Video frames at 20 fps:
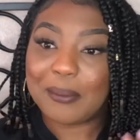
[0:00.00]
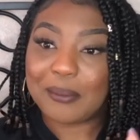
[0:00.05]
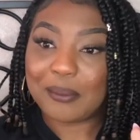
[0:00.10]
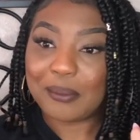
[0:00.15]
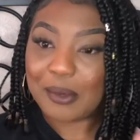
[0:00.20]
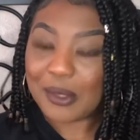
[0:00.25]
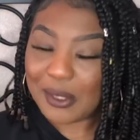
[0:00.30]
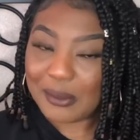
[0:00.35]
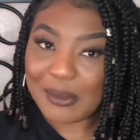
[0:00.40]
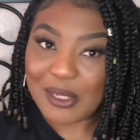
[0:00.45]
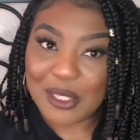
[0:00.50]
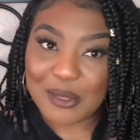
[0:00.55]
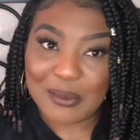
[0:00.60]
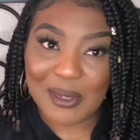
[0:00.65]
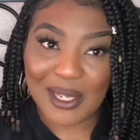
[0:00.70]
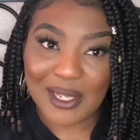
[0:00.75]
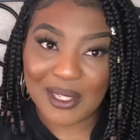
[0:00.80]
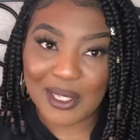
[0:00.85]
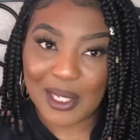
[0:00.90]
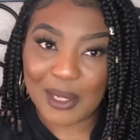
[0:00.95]
pretty much
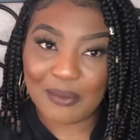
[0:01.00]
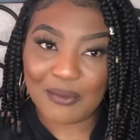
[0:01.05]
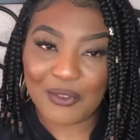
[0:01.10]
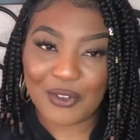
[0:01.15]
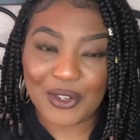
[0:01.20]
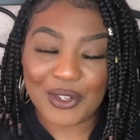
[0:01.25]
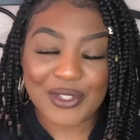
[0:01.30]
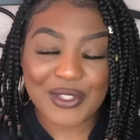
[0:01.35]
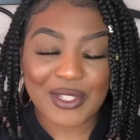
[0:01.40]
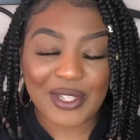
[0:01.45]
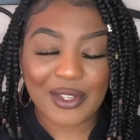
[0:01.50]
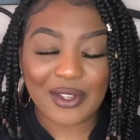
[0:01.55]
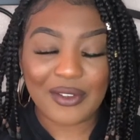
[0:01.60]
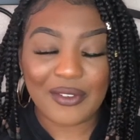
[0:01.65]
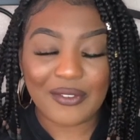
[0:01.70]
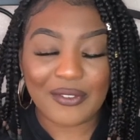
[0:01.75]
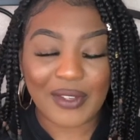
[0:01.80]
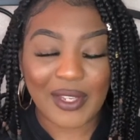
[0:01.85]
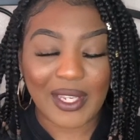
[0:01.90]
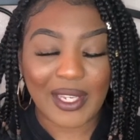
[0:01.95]
make a name for
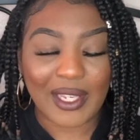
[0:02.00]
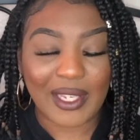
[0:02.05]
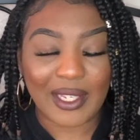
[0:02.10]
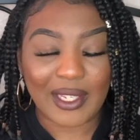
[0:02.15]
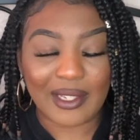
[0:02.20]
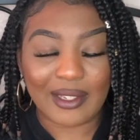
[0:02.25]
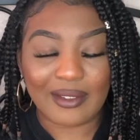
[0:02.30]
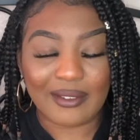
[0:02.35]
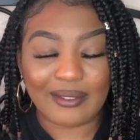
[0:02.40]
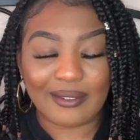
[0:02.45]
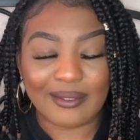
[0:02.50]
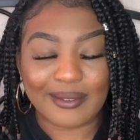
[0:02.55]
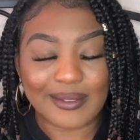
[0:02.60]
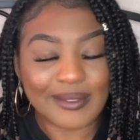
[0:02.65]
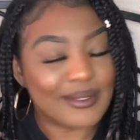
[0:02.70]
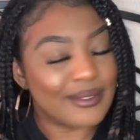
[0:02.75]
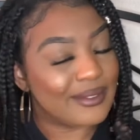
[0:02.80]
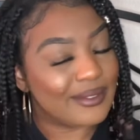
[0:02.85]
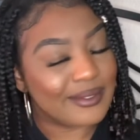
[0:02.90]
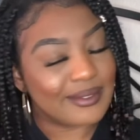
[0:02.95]
yourself, and
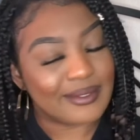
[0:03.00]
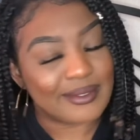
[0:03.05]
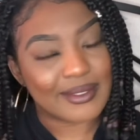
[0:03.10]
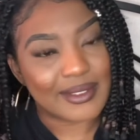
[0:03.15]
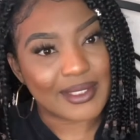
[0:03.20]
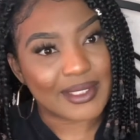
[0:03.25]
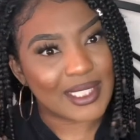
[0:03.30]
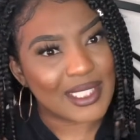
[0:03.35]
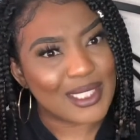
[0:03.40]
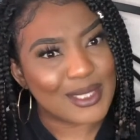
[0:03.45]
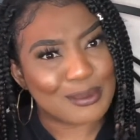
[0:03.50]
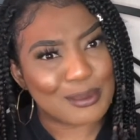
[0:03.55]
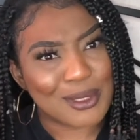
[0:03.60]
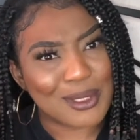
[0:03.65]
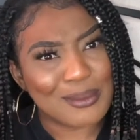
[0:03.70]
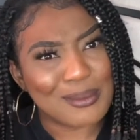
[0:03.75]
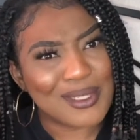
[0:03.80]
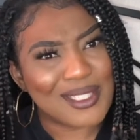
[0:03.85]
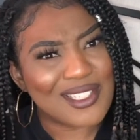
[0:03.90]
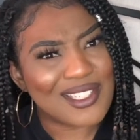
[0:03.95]
that's
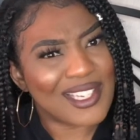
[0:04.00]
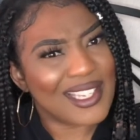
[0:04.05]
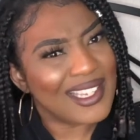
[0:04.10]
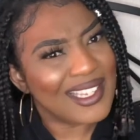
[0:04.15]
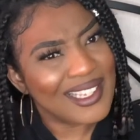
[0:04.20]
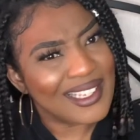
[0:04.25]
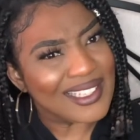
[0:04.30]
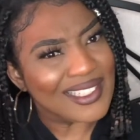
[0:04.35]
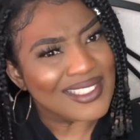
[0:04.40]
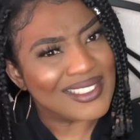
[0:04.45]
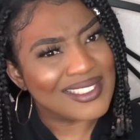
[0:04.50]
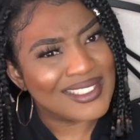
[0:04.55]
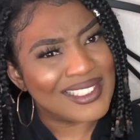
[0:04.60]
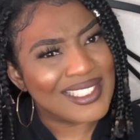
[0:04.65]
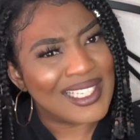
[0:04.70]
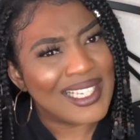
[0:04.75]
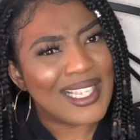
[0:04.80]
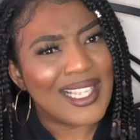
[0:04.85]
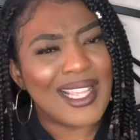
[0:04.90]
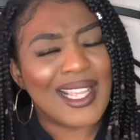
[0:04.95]
pretty much it.
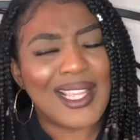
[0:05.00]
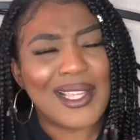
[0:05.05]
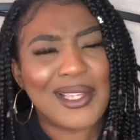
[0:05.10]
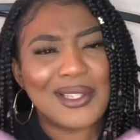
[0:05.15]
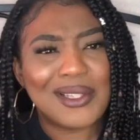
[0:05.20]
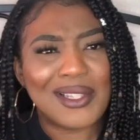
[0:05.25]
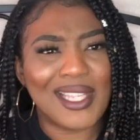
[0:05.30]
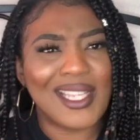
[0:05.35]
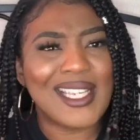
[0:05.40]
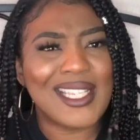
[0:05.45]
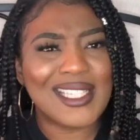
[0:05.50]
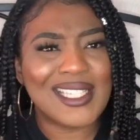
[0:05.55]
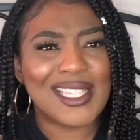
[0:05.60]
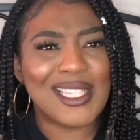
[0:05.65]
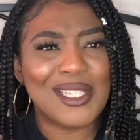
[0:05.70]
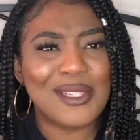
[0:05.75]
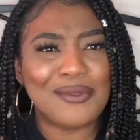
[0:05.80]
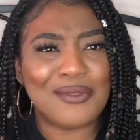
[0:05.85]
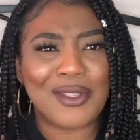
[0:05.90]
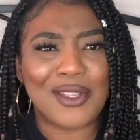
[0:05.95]
Like I said,
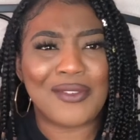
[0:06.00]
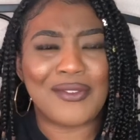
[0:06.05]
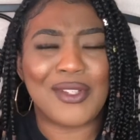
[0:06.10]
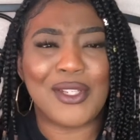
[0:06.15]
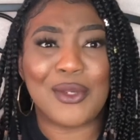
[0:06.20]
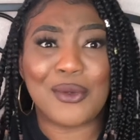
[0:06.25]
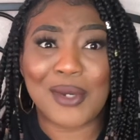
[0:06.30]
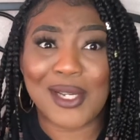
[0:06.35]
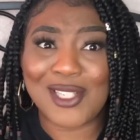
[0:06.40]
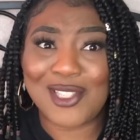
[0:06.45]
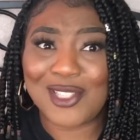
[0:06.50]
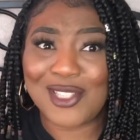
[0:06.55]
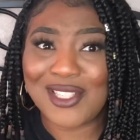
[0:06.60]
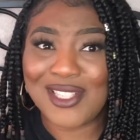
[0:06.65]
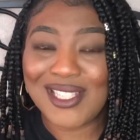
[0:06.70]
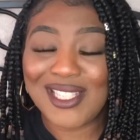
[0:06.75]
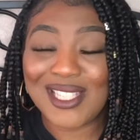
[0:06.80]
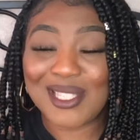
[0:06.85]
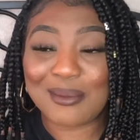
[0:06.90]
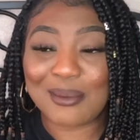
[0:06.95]
if you have any
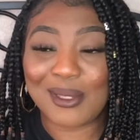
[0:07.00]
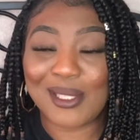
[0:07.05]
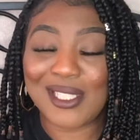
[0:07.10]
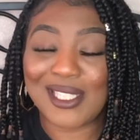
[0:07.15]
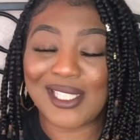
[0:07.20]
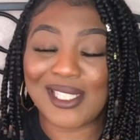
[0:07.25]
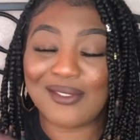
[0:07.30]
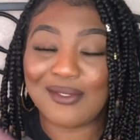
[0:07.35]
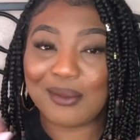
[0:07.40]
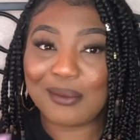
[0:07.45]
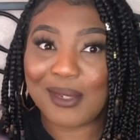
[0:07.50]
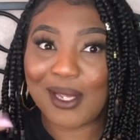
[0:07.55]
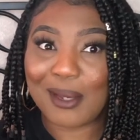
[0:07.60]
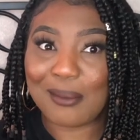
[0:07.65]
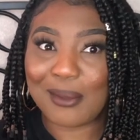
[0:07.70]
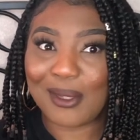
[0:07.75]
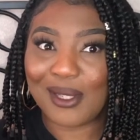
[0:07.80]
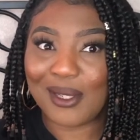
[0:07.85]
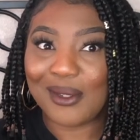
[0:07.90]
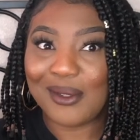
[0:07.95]
questions, please leave them down
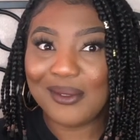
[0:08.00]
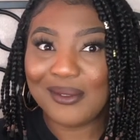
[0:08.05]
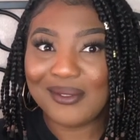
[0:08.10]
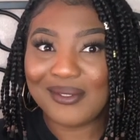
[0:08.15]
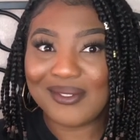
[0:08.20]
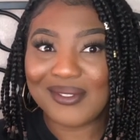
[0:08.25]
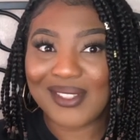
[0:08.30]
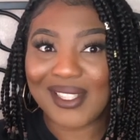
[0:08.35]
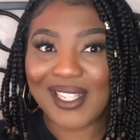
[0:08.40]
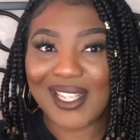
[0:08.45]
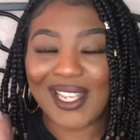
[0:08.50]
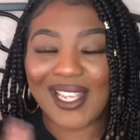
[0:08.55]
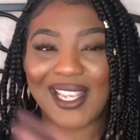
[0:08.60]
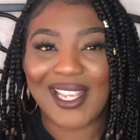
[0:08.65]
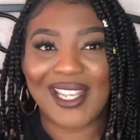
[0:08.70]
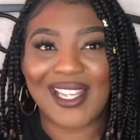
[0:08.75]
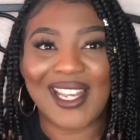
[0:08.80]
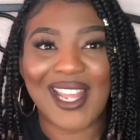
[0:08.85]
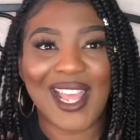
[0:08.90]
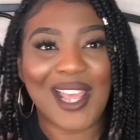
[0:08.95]
below,
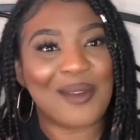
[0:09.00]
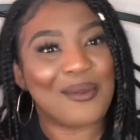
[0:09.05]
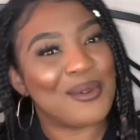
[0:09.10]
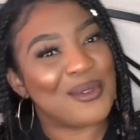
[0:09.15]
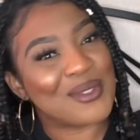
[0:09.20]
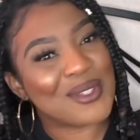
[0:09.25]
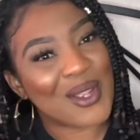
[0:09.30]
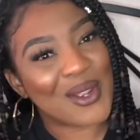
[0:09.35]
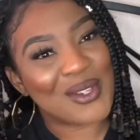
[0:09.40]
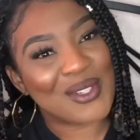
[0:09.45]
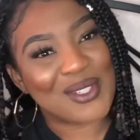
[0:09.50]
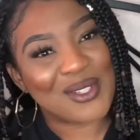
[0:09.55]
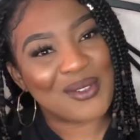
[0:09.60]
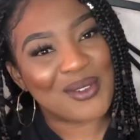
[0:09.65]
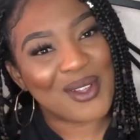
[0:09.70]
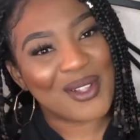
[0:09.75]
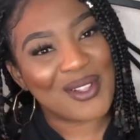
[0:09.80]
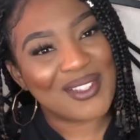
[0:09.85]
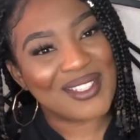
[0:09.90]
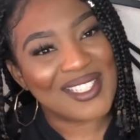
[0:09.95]
and I will talk to you
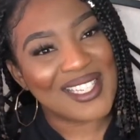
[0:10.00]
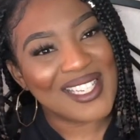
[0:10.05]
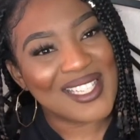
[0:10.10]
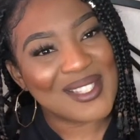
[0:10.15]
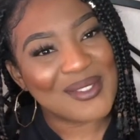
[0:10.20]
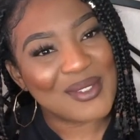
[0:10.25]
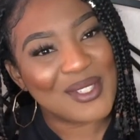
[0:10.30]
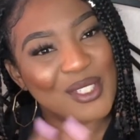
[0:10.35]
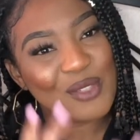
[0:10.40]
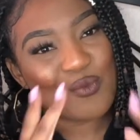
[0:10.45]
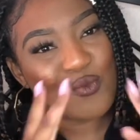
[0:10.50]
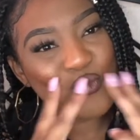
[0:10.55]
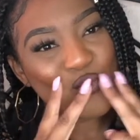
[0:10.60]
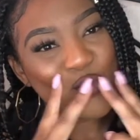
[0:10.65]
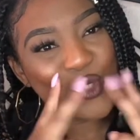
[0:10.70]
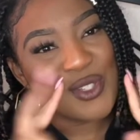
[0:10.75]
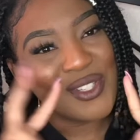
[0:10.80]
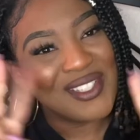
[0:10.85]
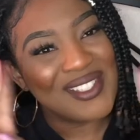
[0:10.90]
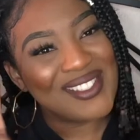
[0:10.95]
all in the next one.
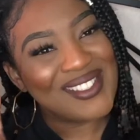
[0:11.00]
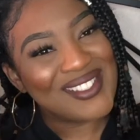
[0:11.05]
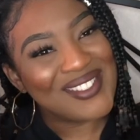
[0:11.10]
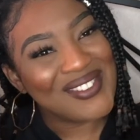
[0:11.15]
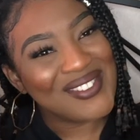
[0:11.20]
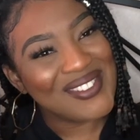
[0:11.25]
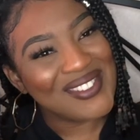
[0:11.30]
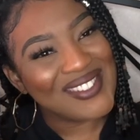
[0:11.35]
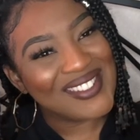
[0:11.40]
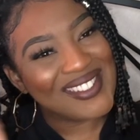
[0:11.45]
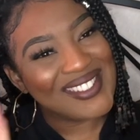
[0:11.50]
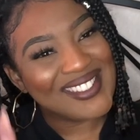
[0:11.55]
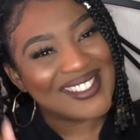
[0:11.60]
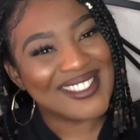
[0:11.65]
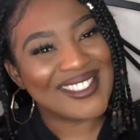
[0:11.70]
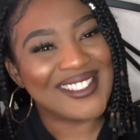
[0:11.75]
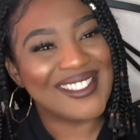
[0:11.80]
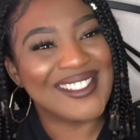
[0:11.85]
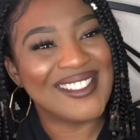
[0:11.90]
Toodles!